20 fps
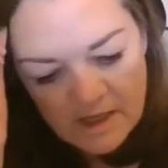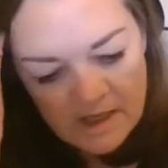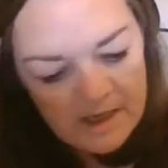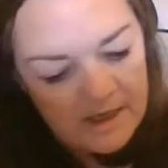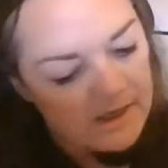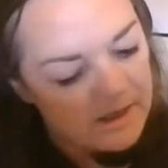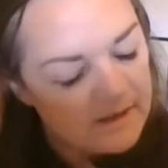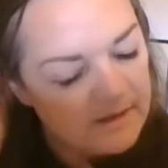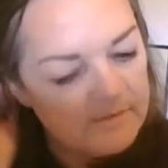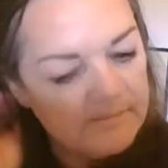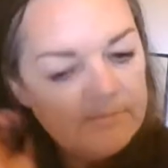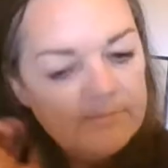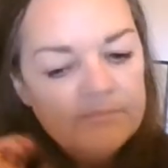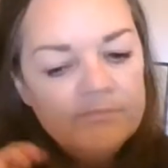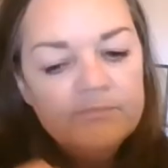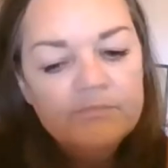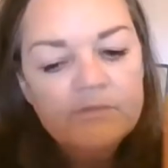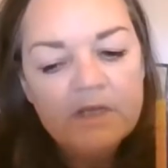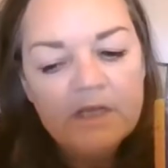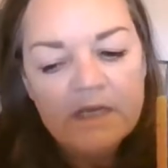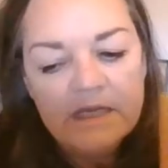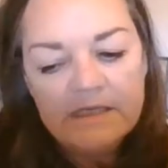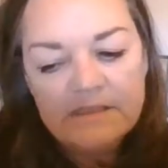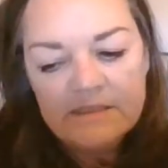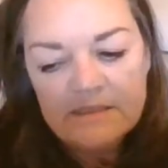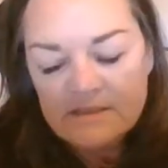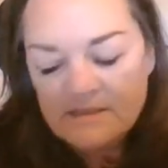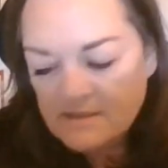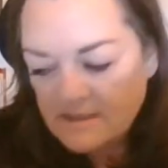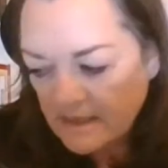
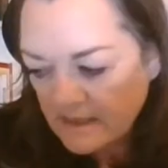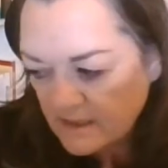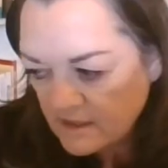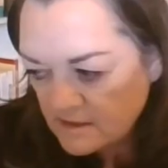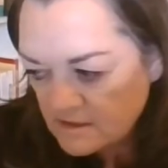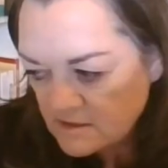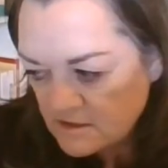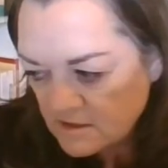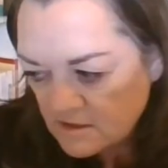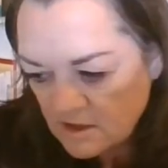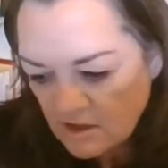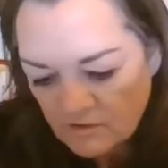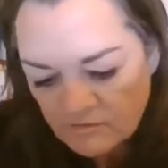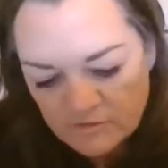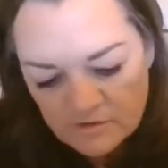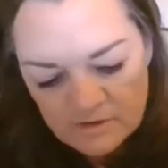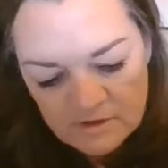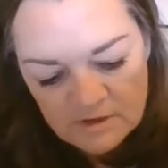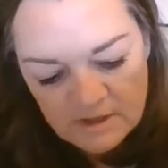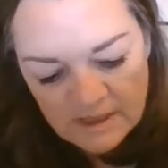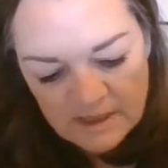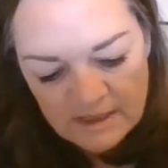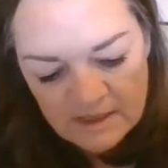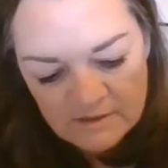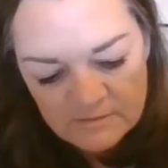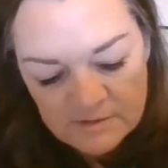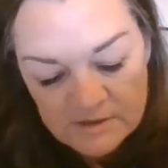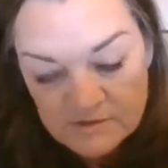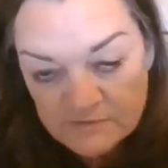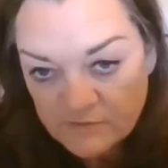It's his second novel.
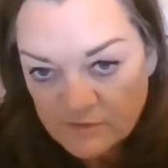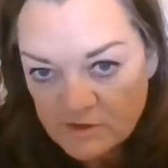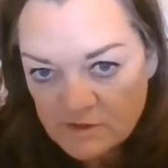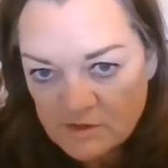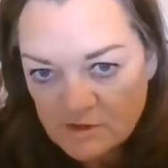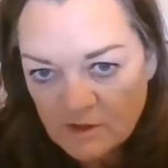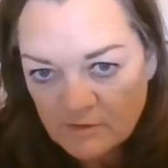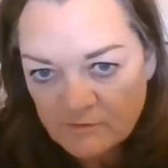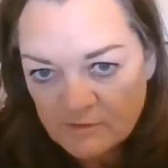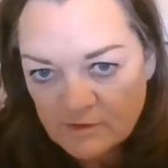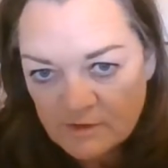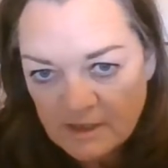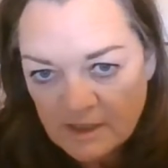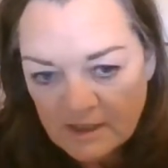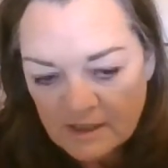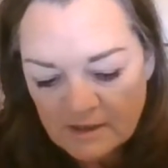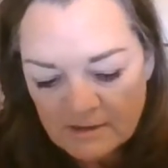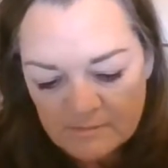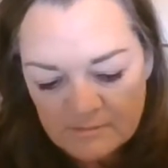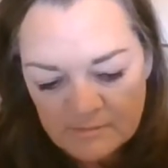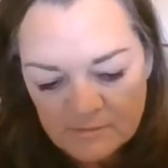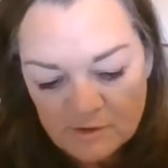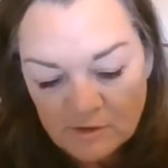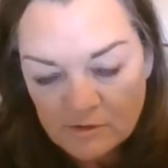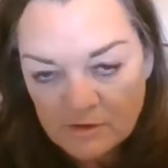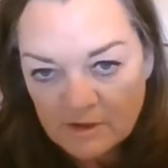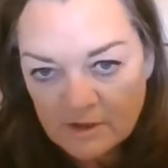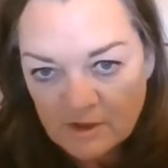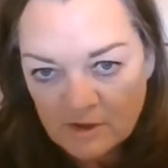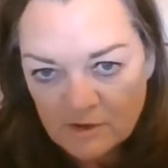His first novel,
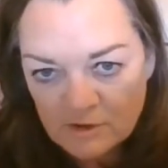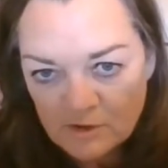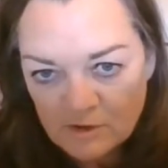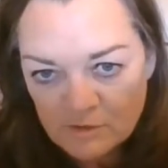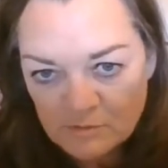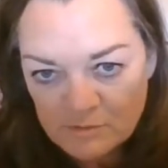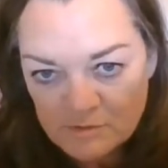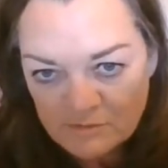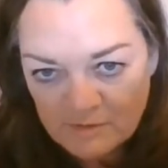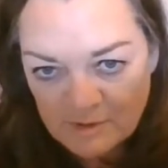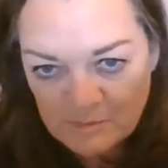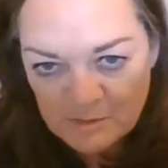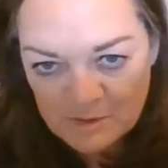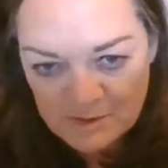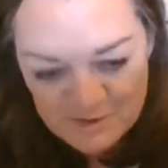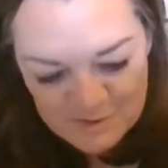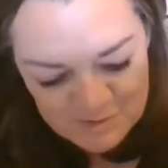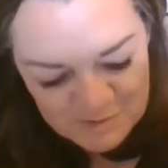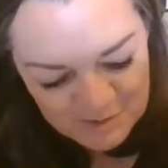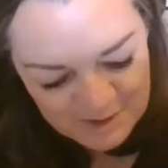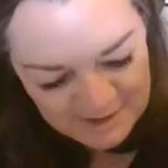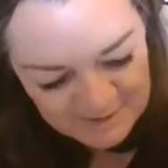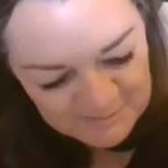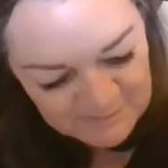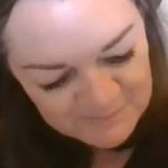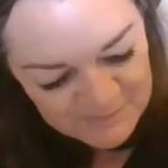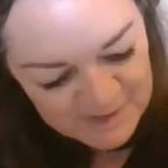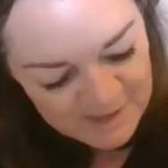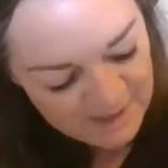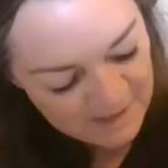Nothing on Earth, was fabulous as well.
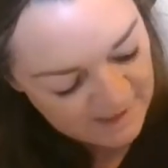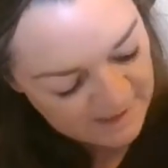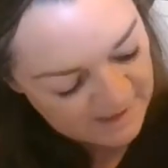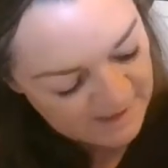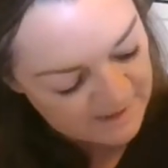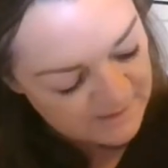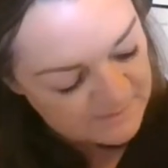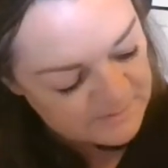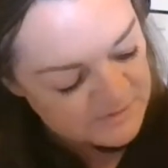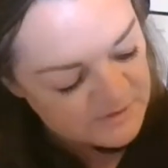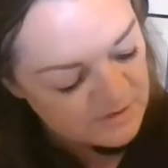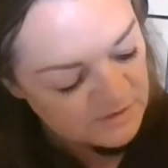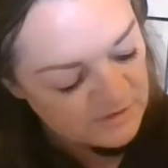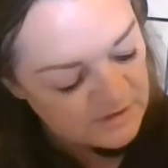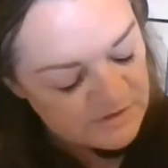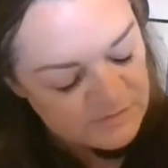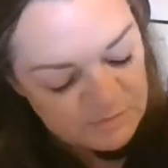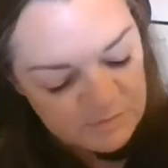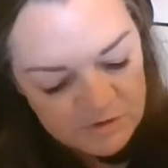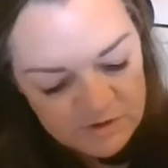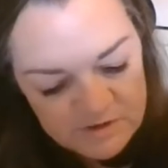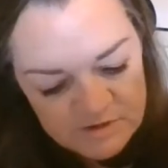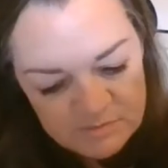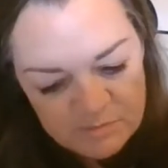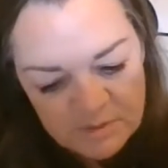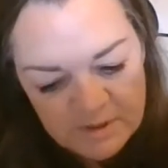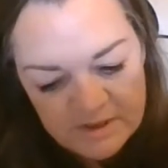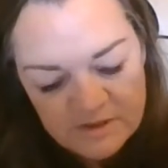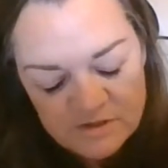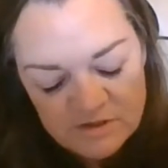So this book is
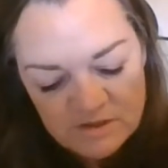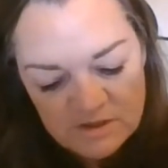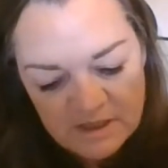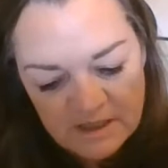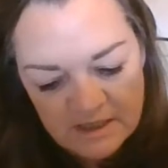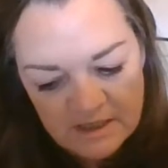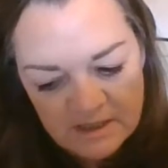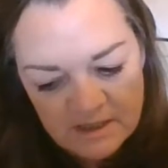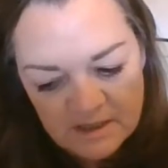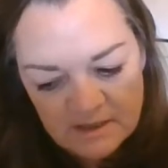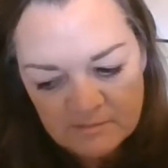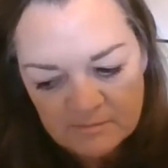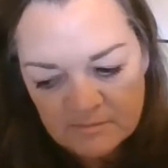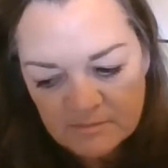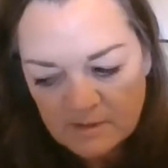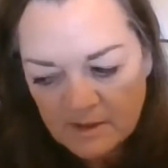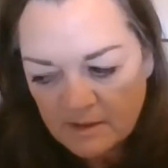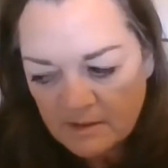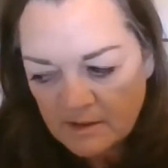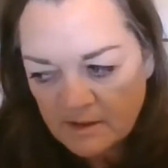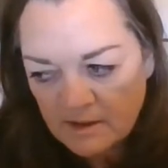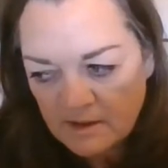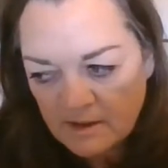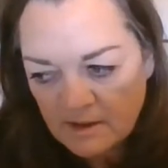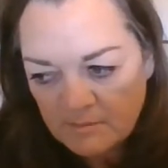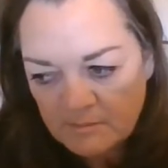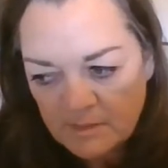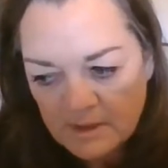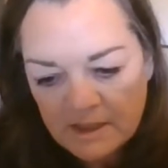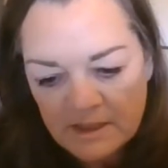about
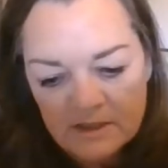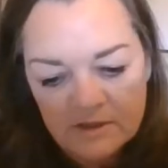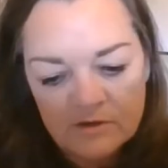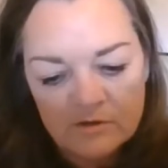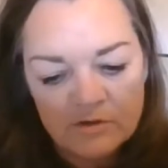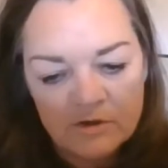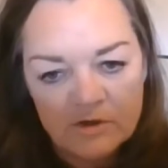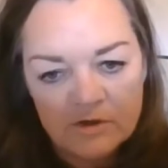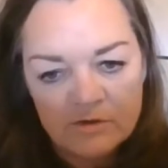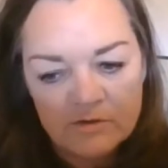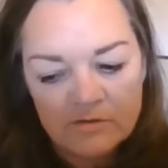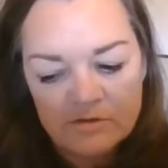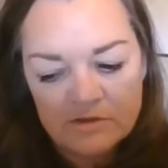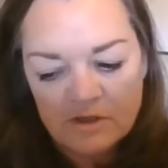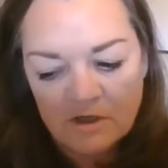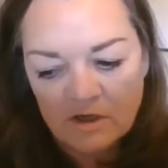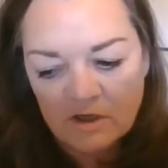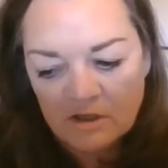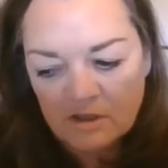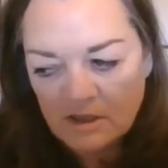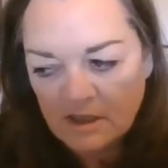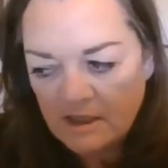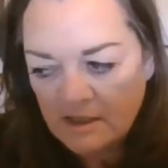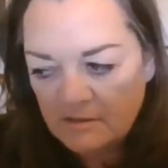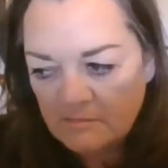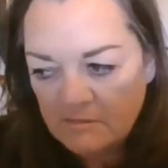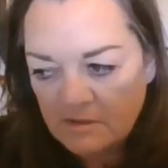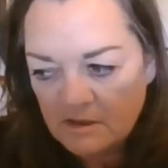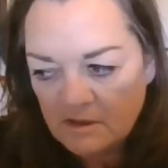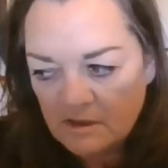a man who goes on
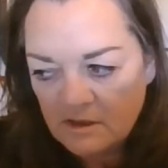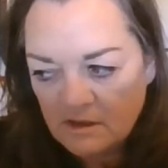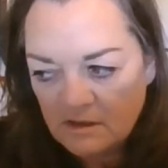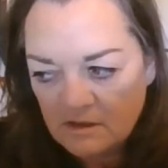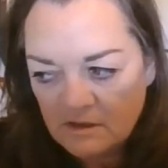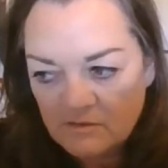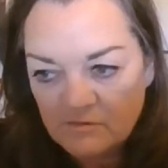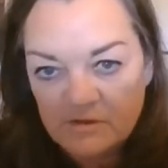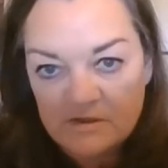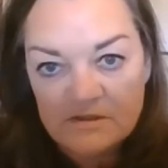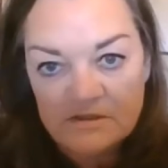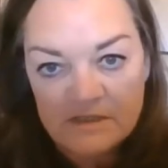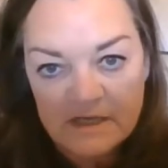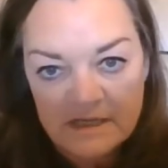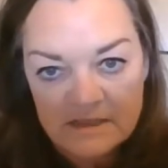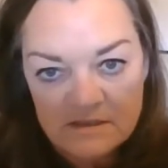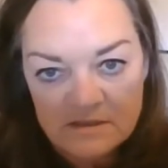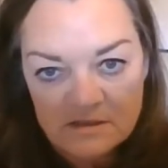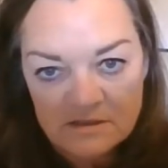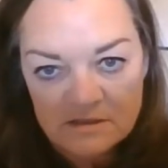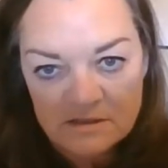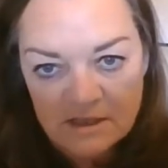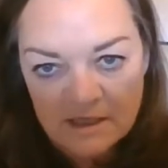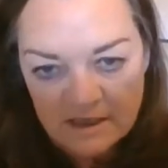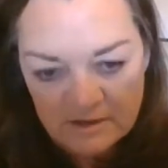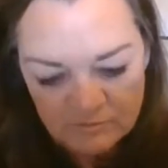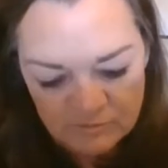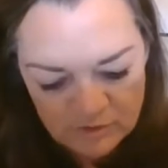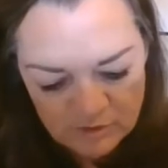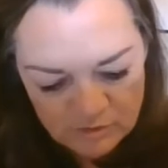a kind of extended
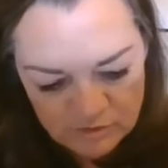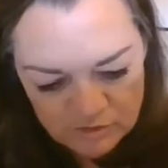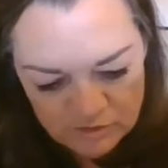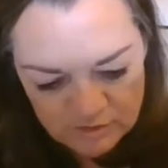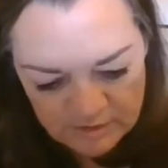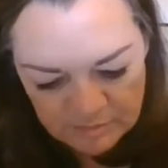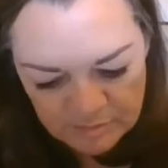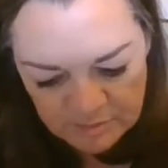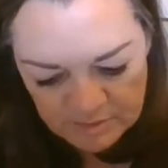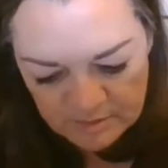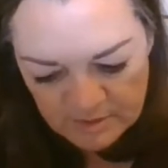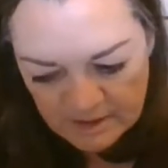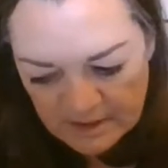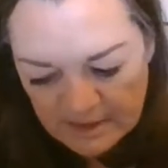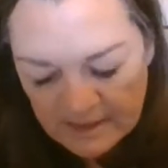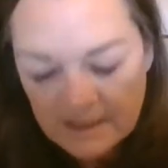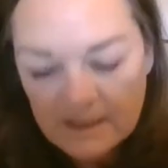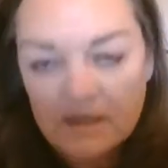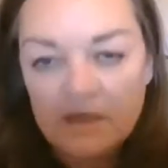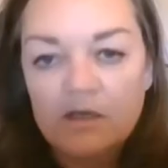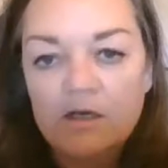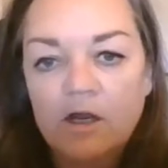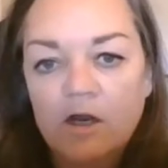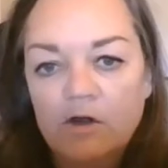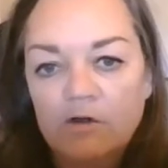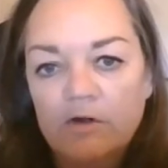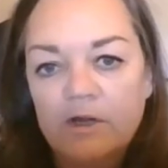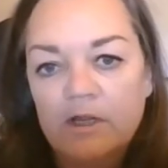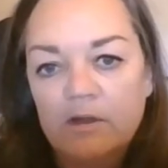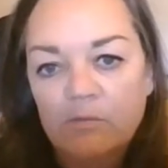road trip in a
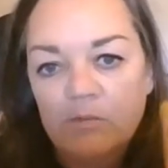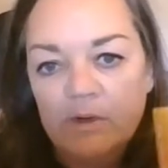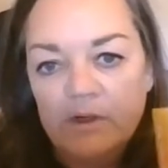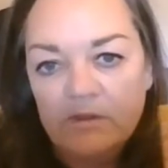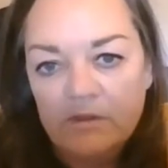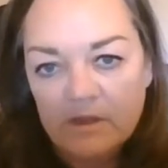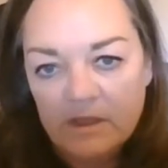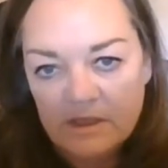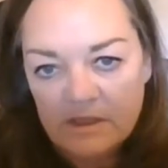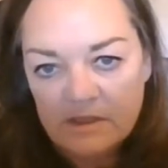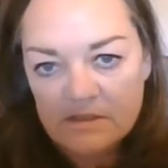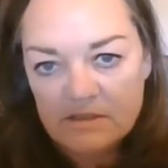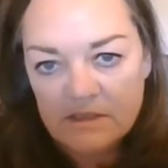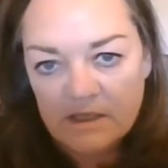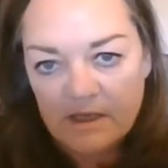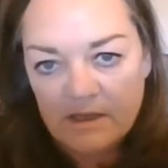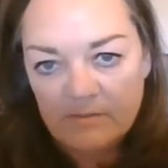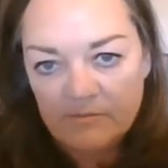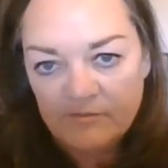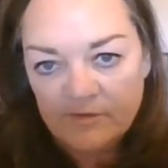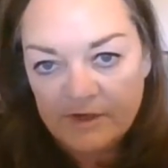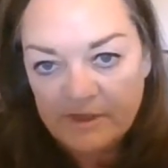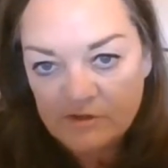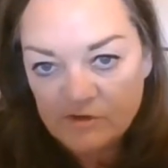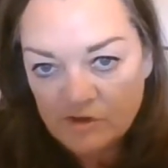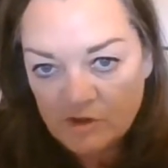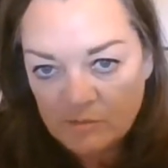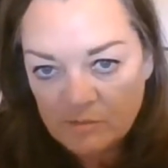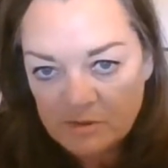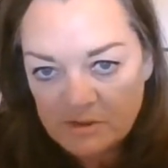lorry with his very
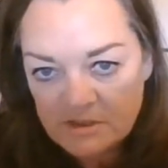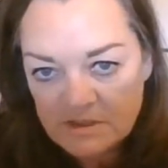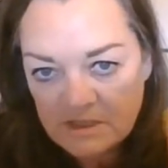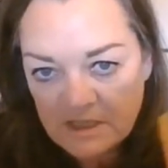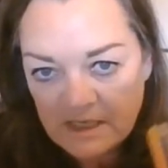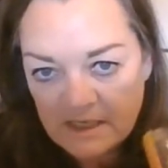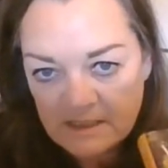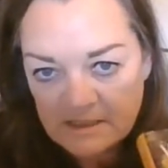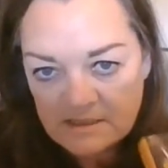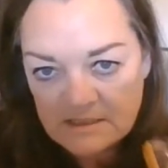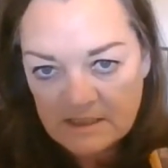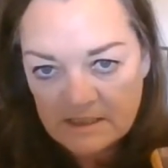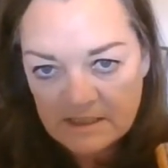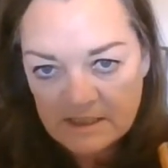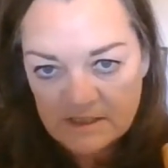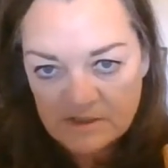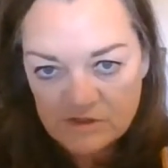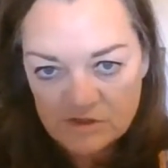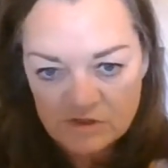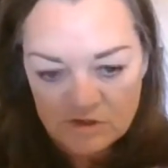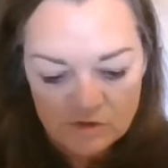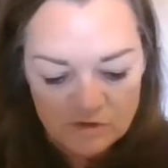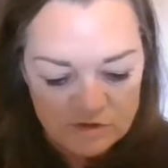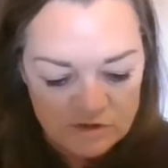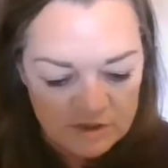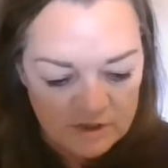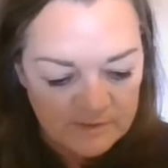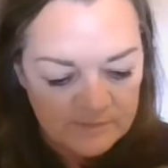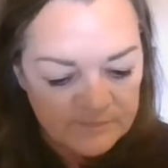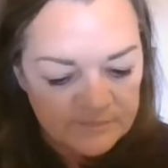troubled teenage
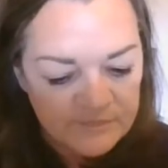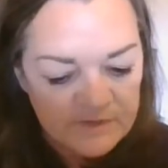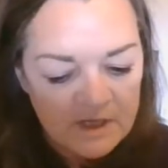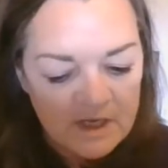daughter.